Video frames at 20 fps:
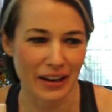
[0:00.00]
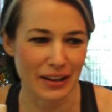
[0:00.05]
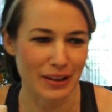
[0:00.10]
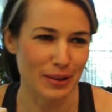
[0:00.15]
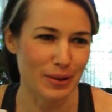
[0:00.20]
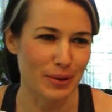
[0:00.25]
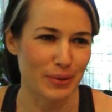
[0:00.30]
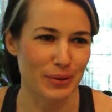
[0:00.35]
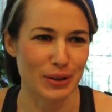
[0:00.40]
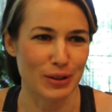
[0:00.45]
you
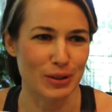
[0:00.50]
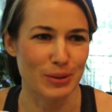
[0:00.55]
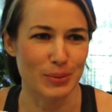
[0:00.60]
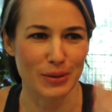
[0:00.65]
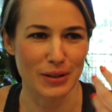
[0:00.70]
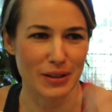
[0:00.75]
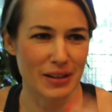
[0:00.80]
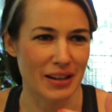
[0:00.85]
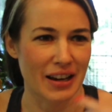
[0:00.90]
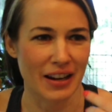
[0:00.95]
know what you're
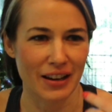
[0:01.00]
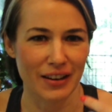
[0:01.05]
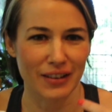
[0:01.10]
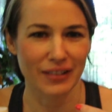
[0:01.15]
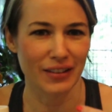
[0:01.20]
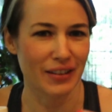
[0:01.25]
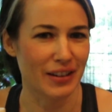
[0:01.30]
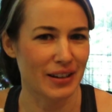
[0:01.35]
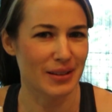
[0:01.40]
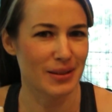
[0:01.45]
supposed to hear,
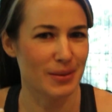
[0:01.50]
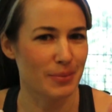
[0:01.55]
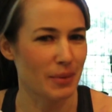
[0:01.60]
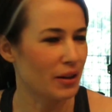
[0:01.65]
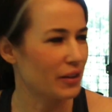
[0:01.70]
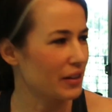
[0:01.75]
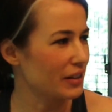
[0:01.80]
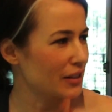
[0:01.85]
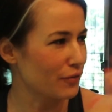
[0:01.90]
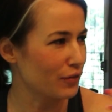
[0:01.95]
like smell
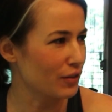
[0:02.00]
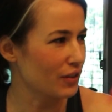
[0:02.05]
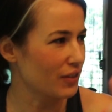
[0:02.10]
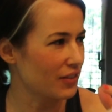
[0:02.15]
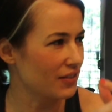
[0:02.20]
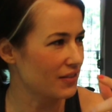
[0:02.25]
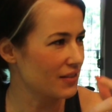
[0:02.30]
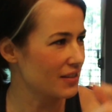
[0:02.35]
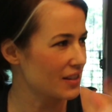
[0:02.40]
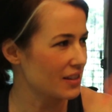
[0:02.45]
like different.
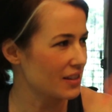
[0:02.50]
Like